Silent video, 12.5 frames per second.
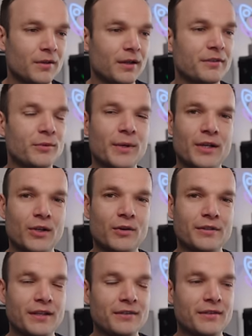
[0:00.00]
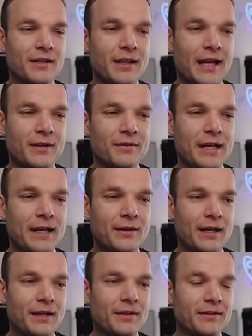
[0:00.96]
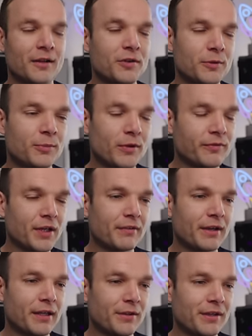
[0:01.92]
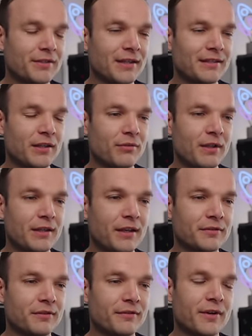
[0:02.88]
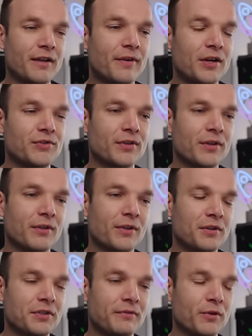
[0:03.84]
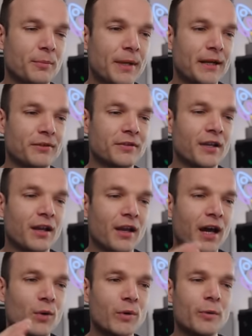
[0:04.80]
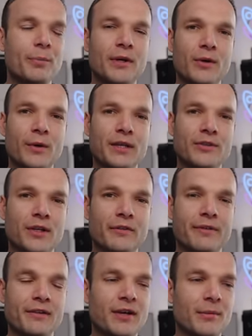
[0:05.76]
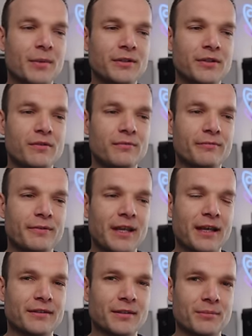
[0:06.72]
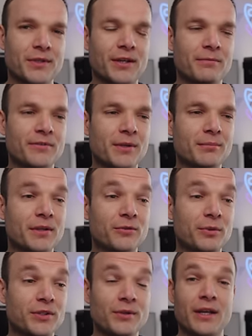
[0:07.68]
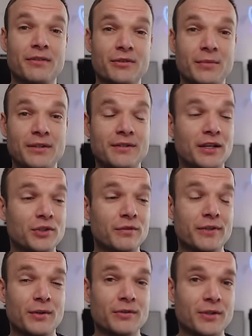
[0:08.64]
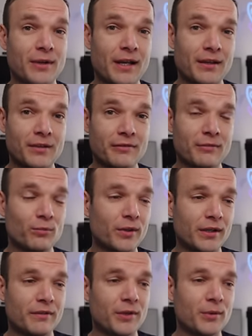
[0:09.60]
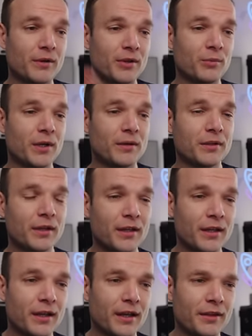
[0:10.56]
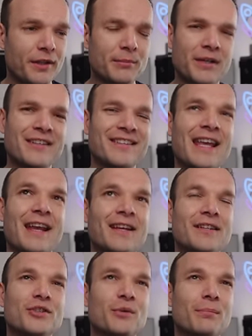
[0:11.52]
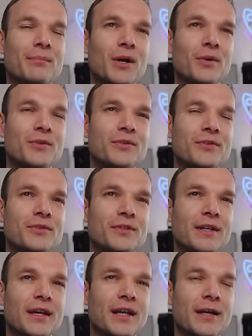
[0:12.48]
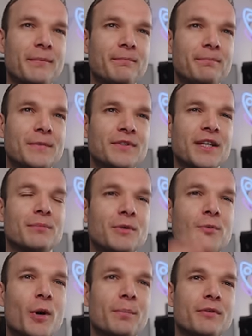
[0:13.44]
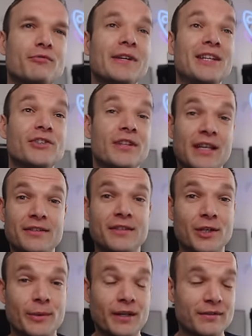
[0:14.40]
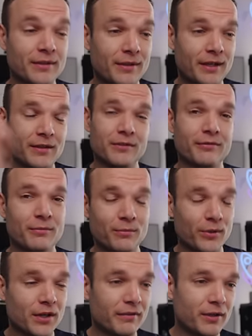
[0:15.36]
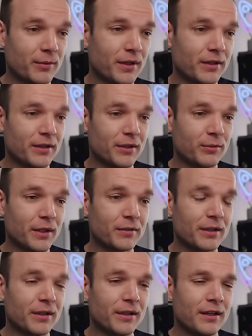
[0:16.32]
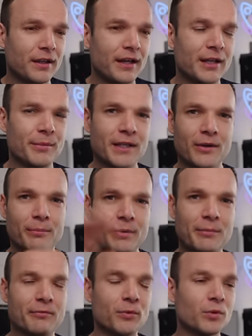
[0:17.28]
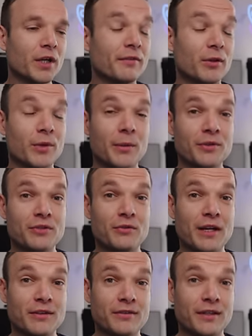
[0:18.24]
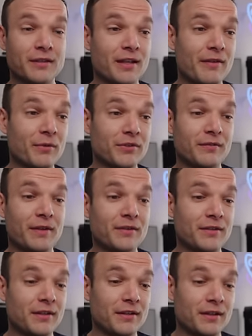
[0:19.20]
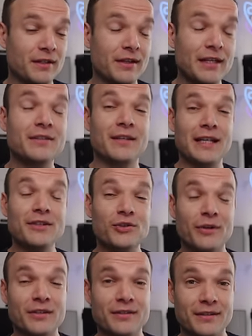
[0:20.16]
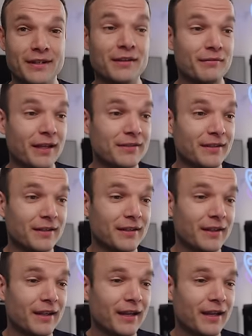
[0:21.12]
Okay, so we are logged into the account now, and the total portfolio value is £63,534. I will put a quick dollar figure up. I do forget sometimes, some months. We do have some international viewers, so hello from wherever you are in the world. I think my second most popular region is the US, so hello from wherever you are in the world. And then we get people from all over the world, which is great to see. So everyone's interested in investing.